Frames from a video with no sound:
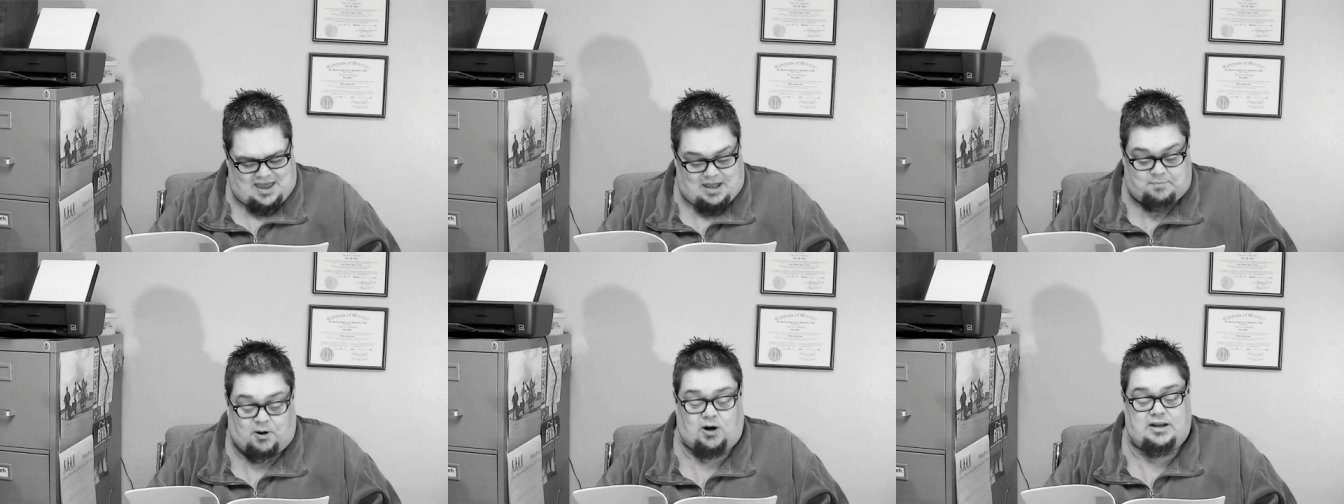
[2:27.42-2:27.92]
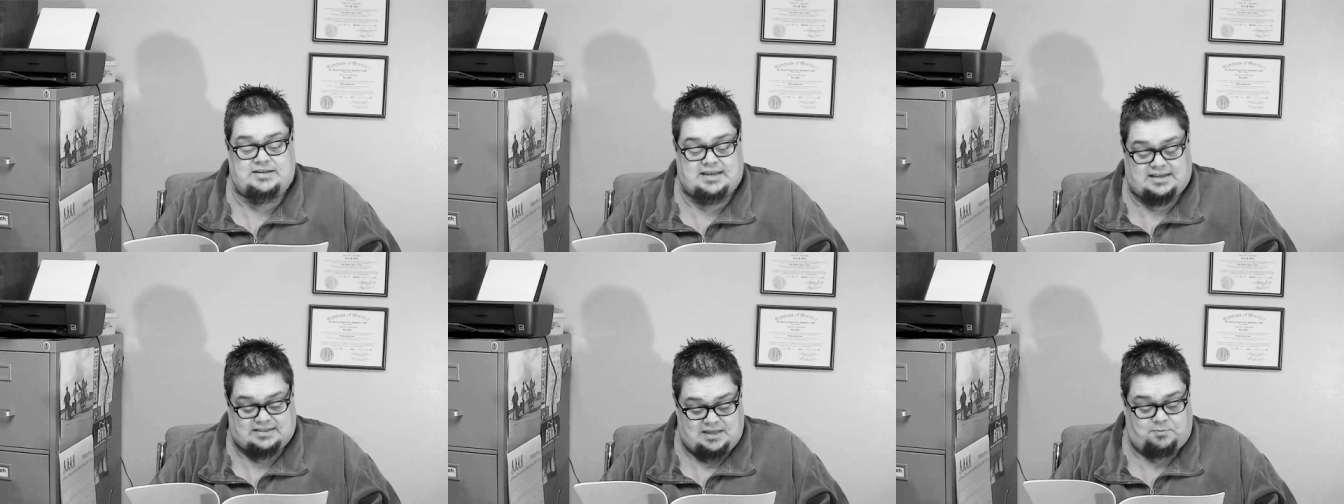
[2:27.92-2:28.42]
At parties,
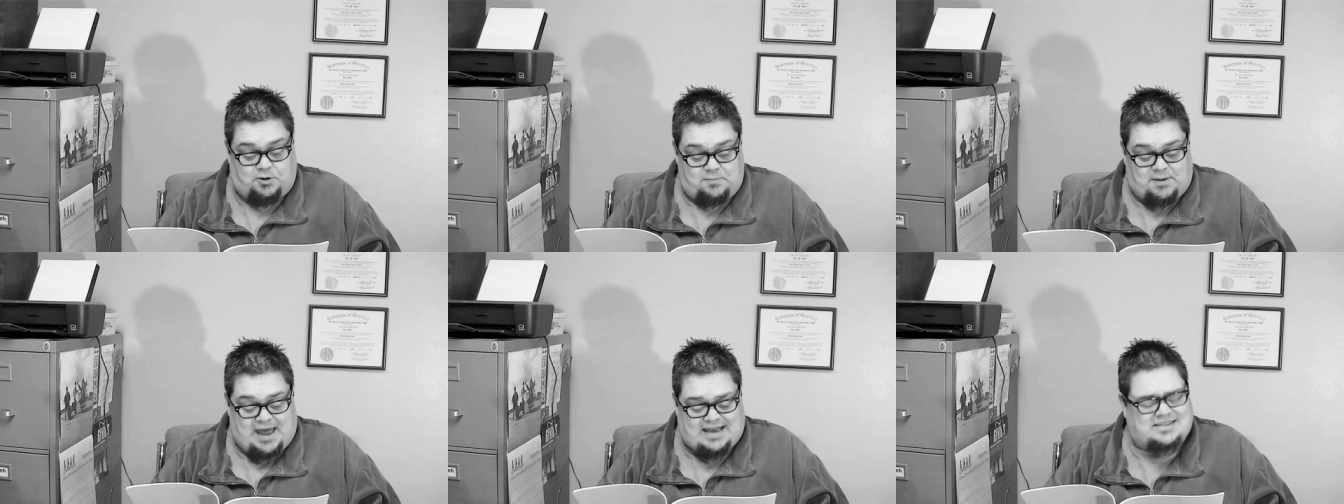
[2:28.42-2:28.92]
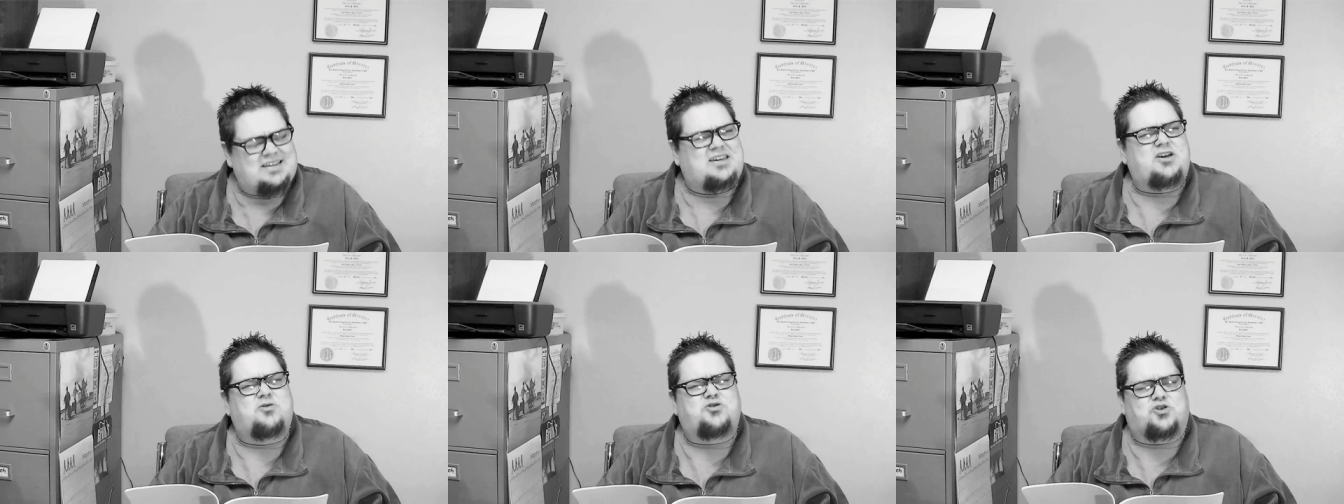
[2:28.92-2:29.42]
I slip one past a
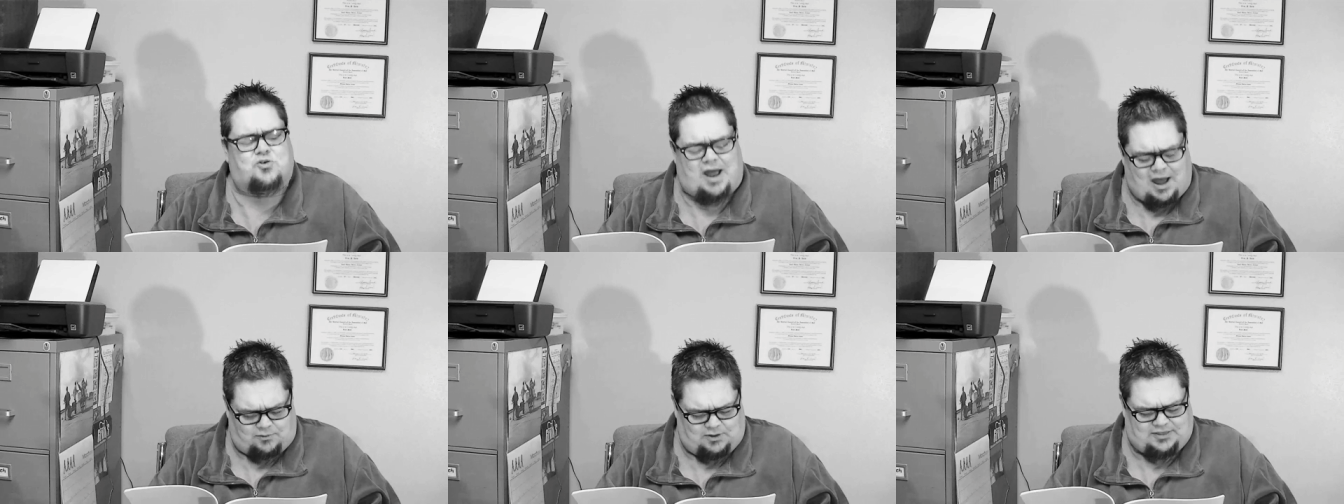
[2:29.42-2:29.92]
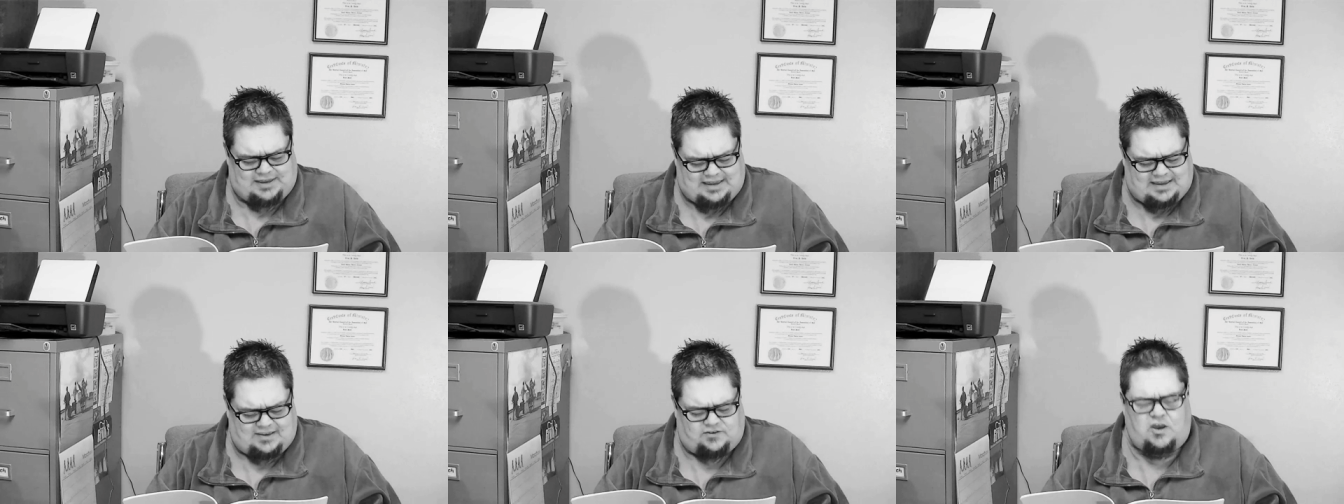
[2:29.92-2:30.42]
huge crowd with
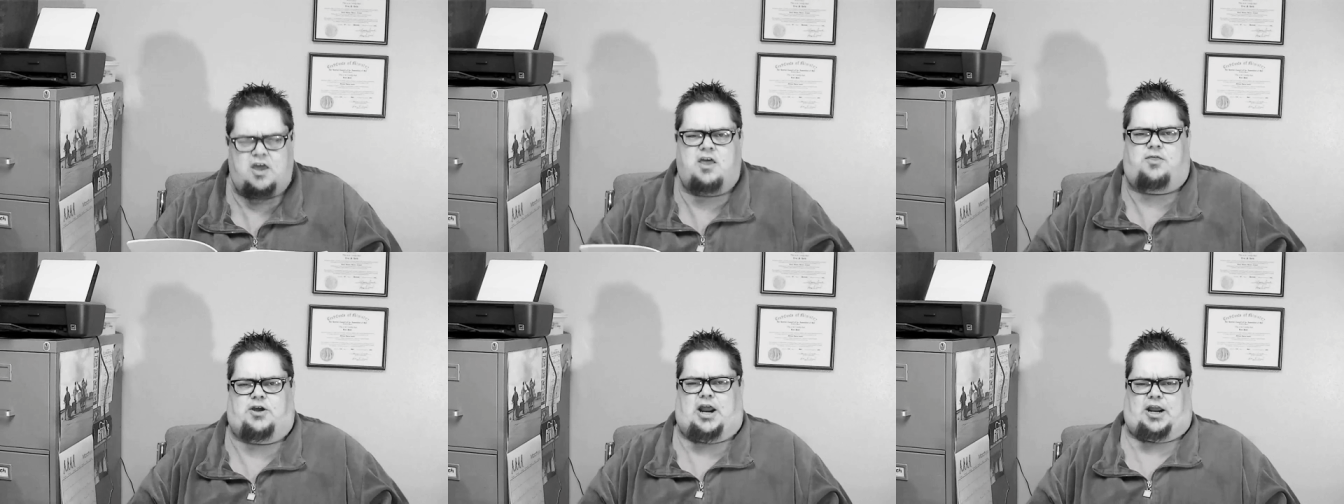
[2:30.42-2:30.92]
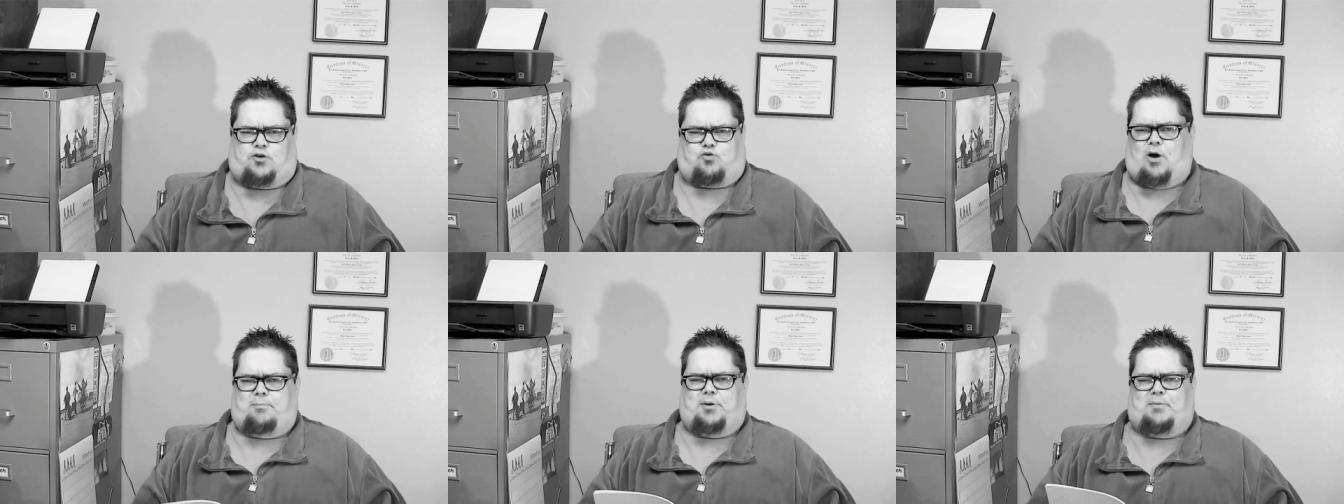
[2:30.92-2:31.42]
ease. Then I
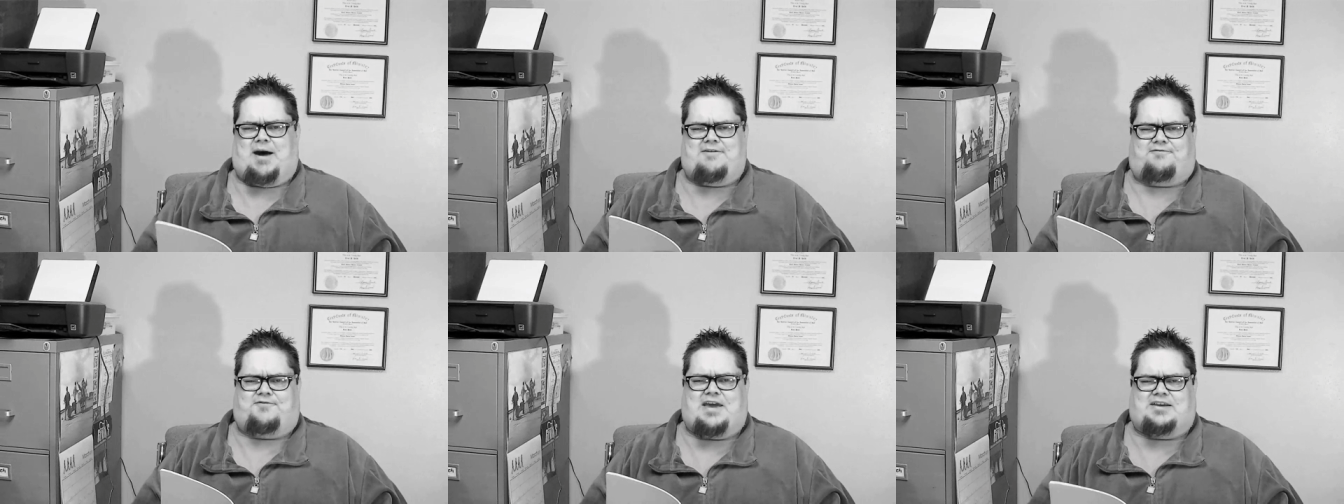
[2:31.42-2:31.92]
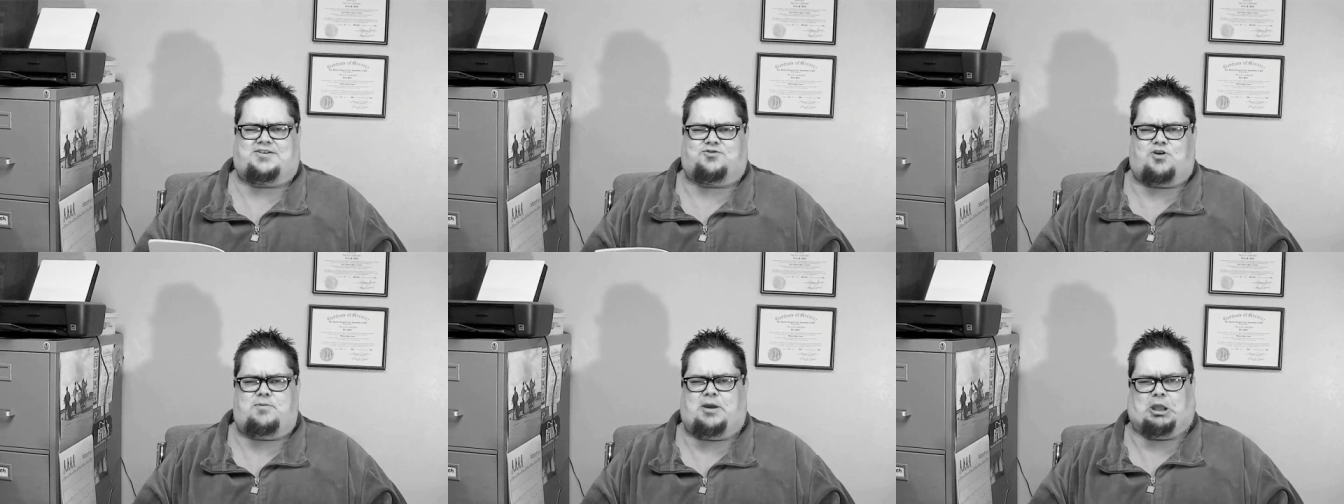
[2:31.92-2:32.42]
crumple my face,
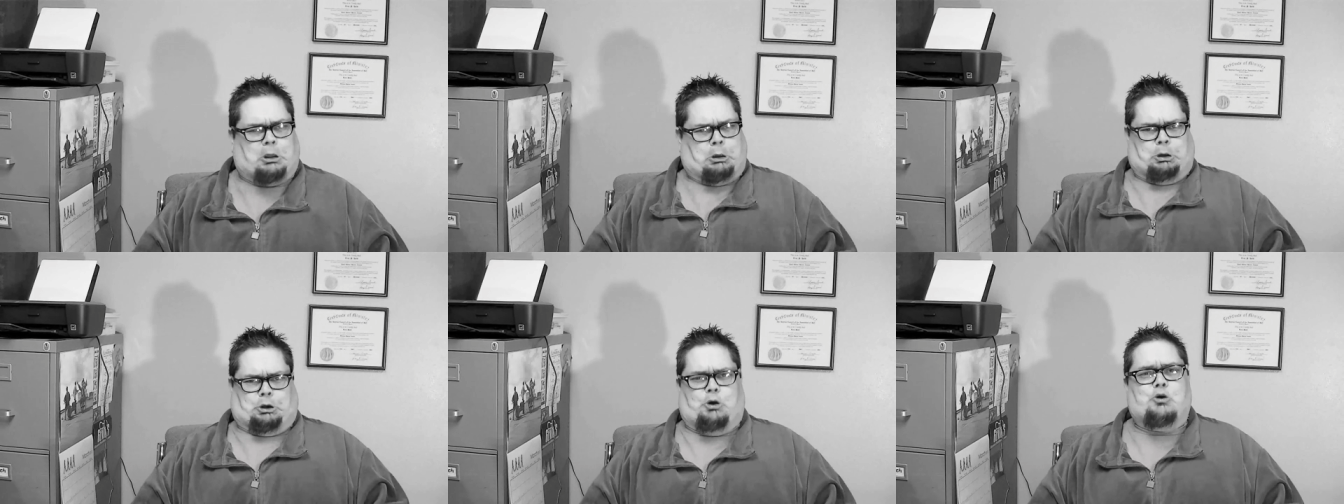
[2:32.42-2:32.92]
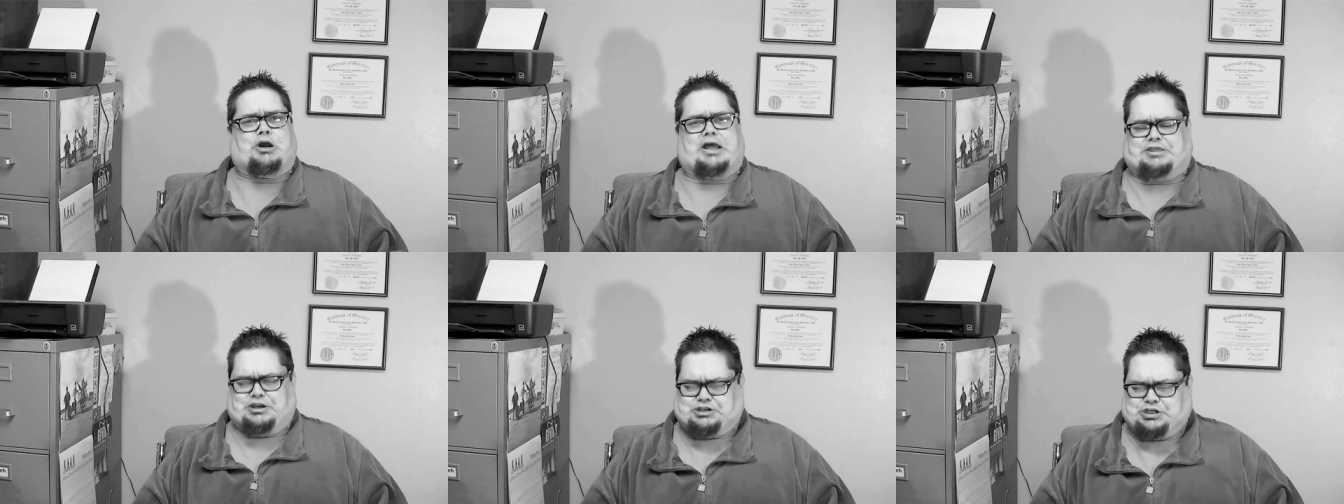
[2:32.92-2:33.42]
screaming, Who
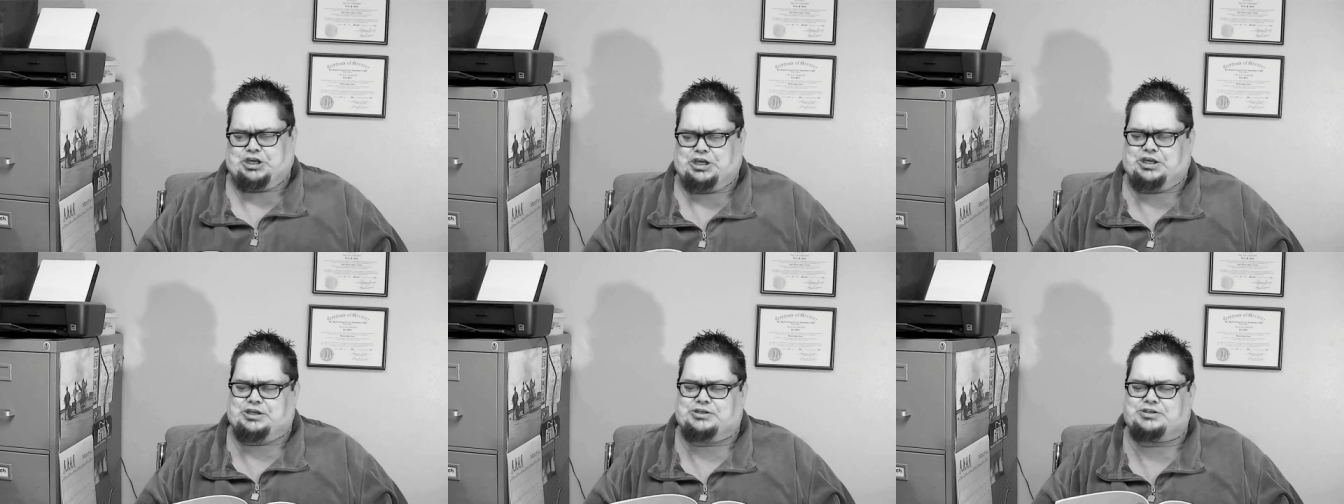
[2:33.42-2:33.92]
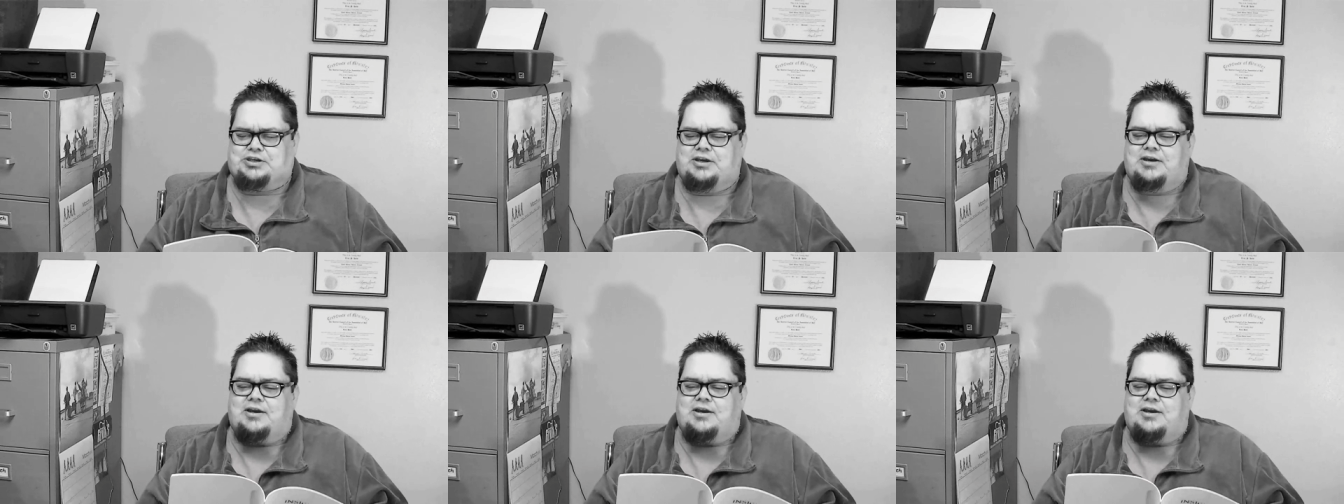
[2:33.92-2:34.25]
cut the cheese?